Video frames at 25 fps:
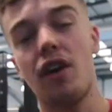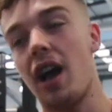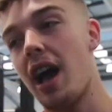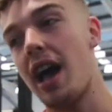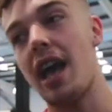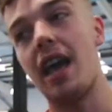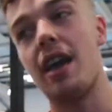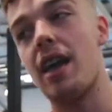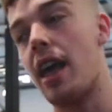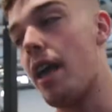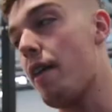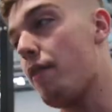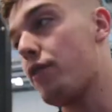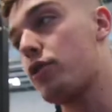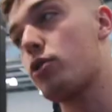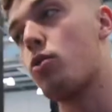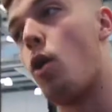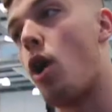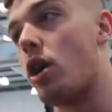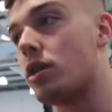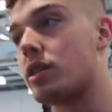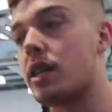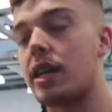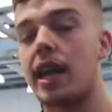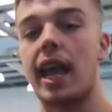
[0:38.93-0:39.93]
If
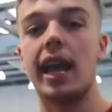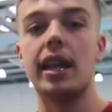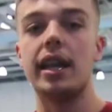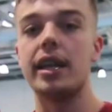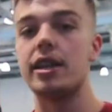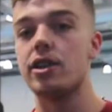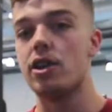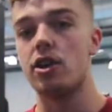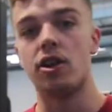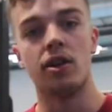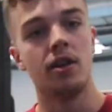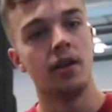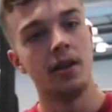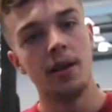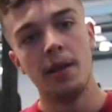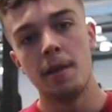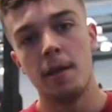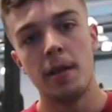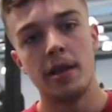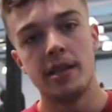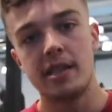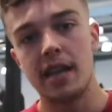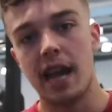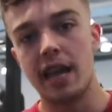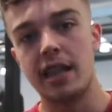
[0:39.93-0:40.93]
squats are killing you,
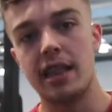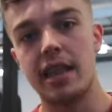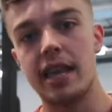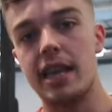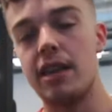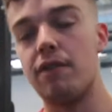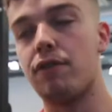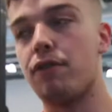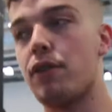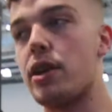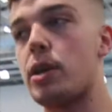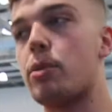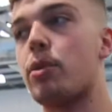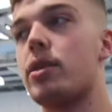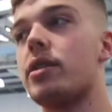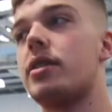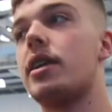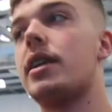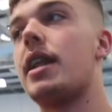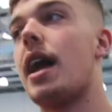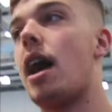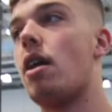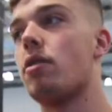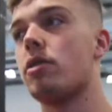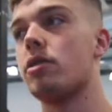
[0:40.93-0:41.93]
take the frequency
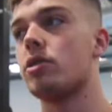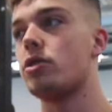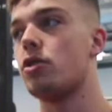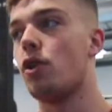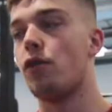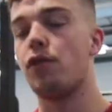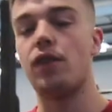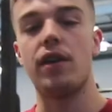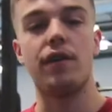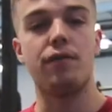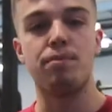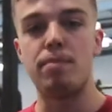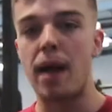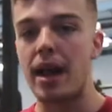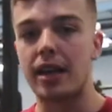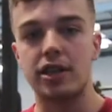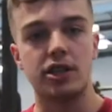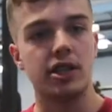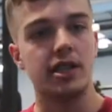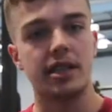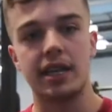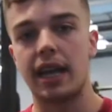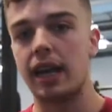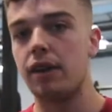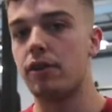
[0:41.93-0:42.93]
down and stuff. If bench
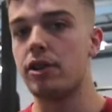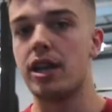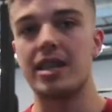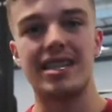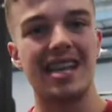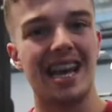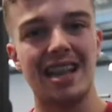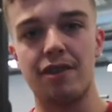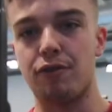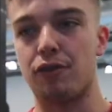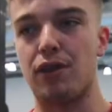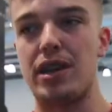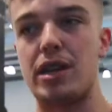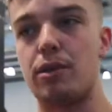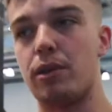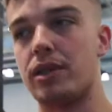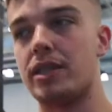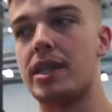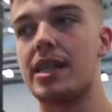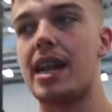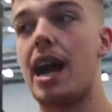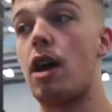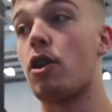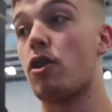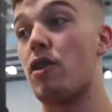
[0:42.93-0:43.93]
is killing you, take the frequency
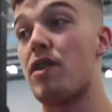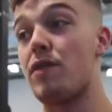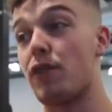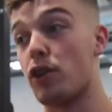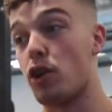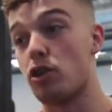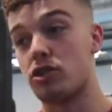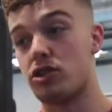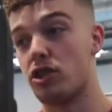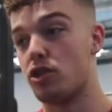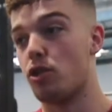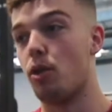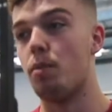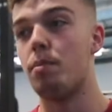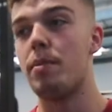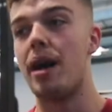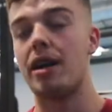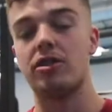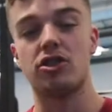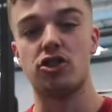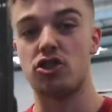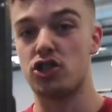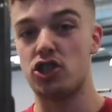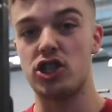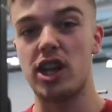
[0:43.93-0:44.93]
down, or even go to dumbbells
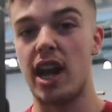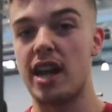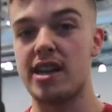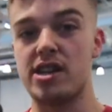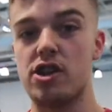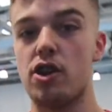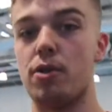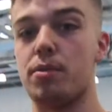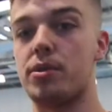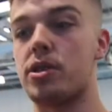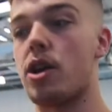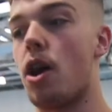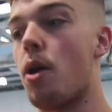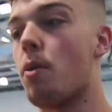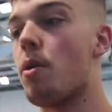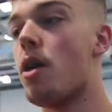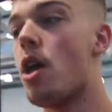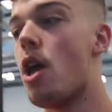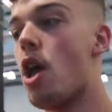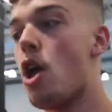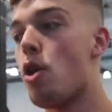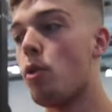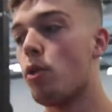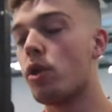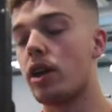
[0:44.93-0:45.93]
and just change it up. So
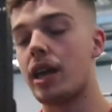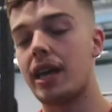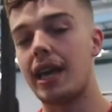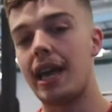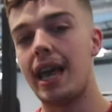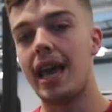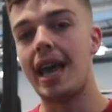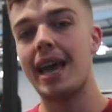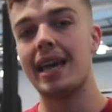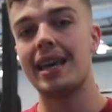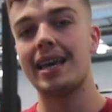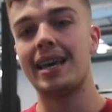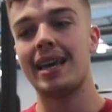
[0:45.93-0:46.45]
I'm gonna kick